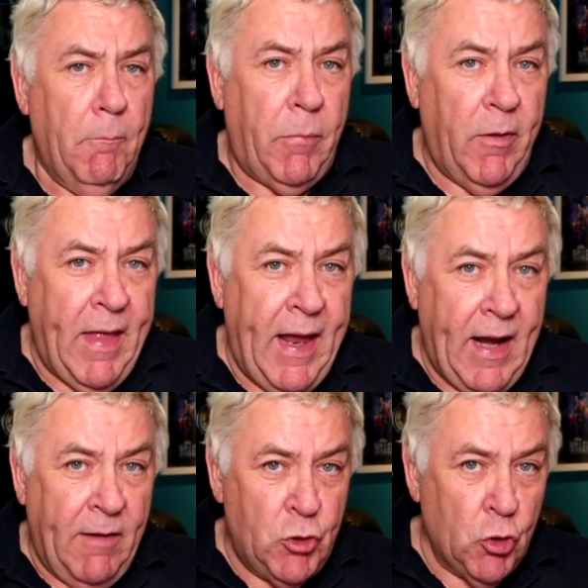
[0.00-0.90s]
But then
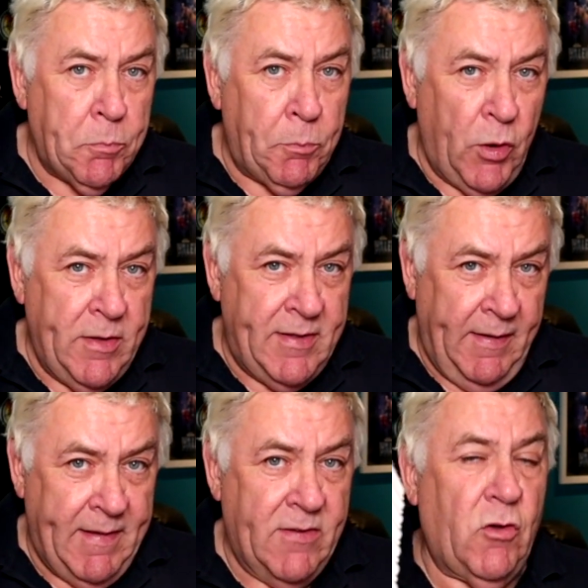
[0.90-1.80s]
I've just
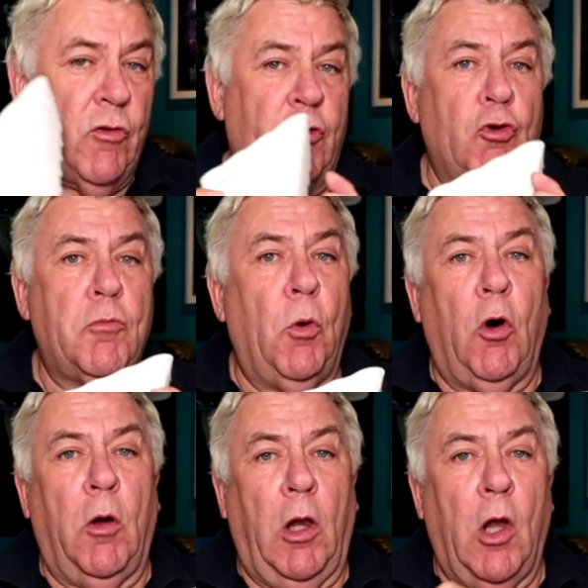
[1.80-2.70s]
printed this because I've just
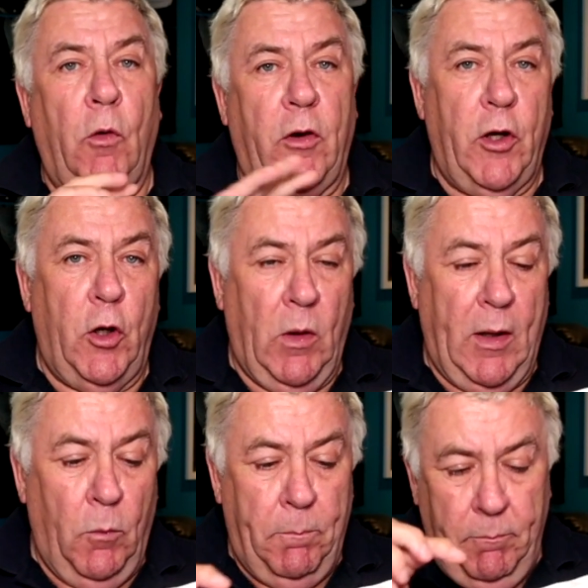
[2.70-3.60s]
bought a load of new
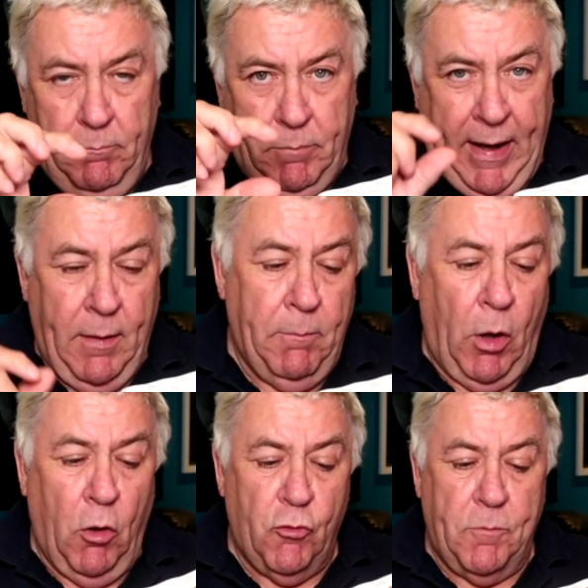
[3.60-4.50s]
little paint
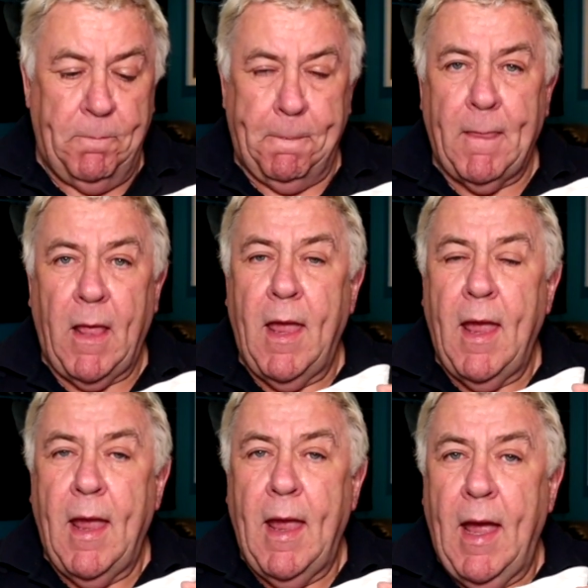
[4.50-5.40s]
pots
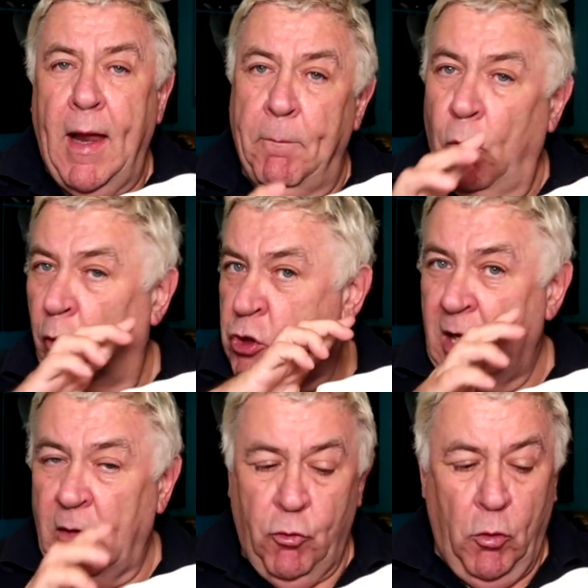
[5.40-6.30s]
and put the
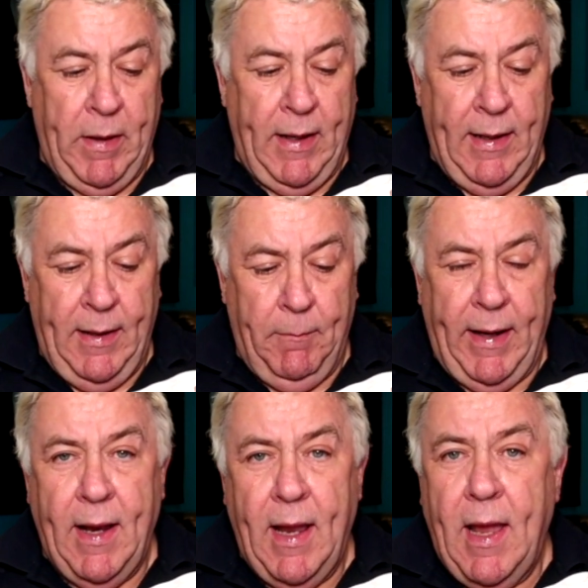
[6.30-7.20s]
shelves up behind
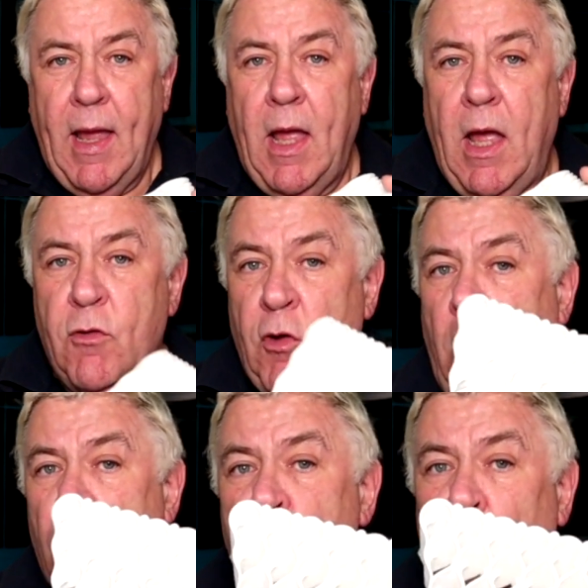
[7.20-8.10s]
me.
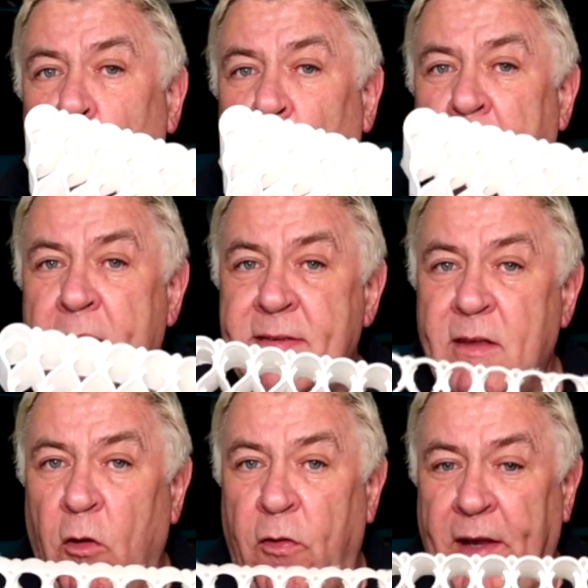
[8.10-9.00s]
So I saw this
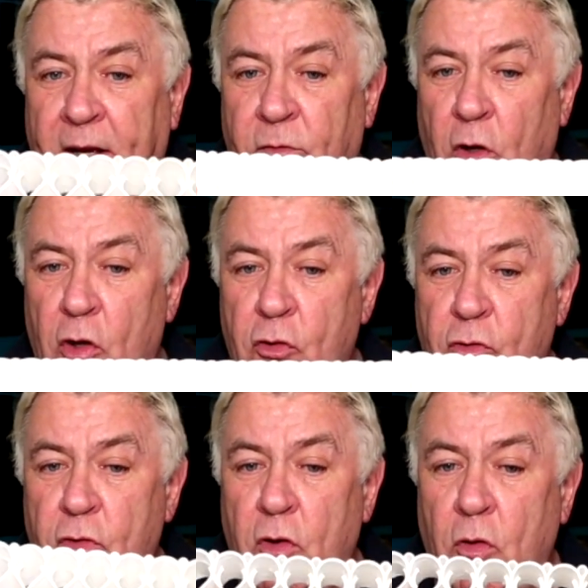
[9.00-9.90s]
on
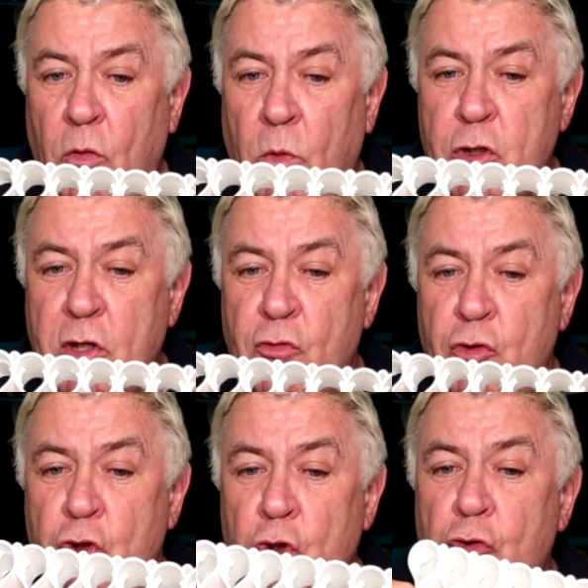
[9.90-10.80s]
Thingiverse, which is
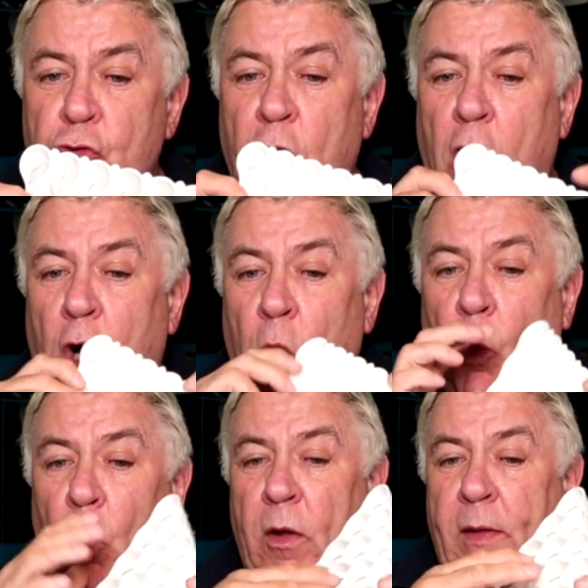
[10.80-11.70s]
just to
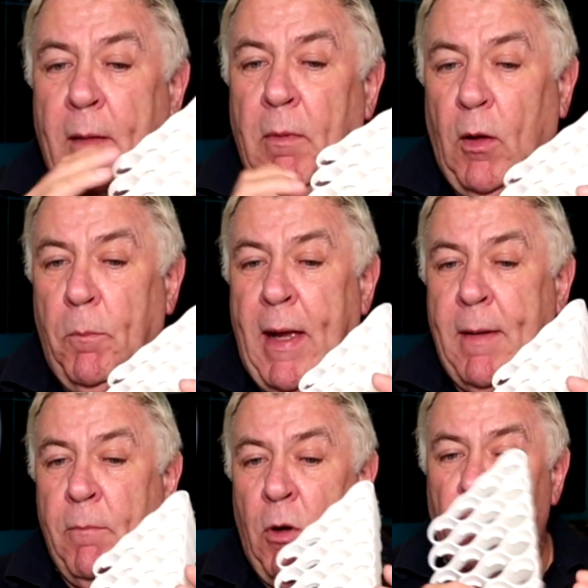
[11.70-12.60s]
hold them little
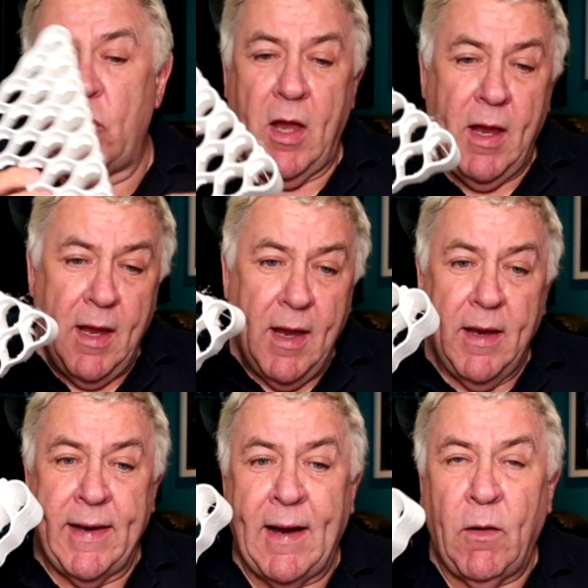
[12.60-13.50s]
paint pots.
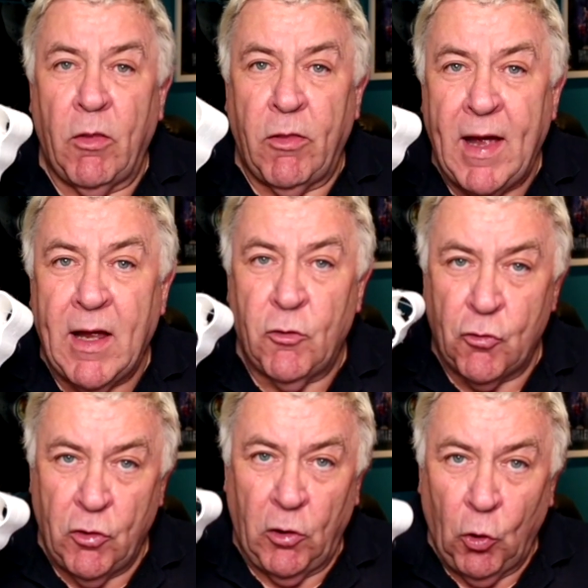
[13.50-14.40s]
Now that
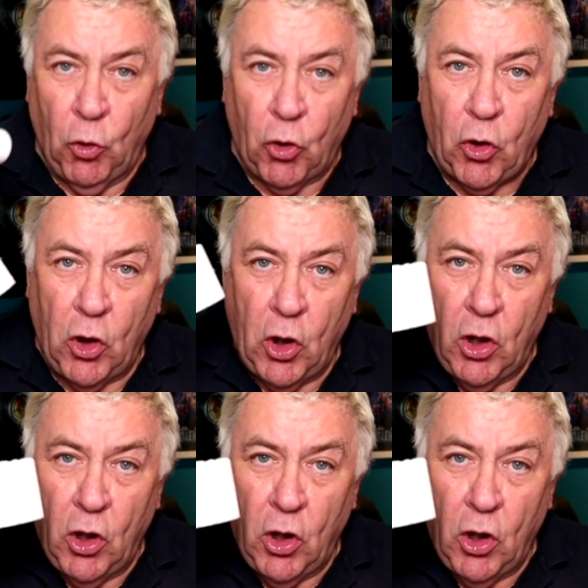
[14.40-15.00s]
doesn't look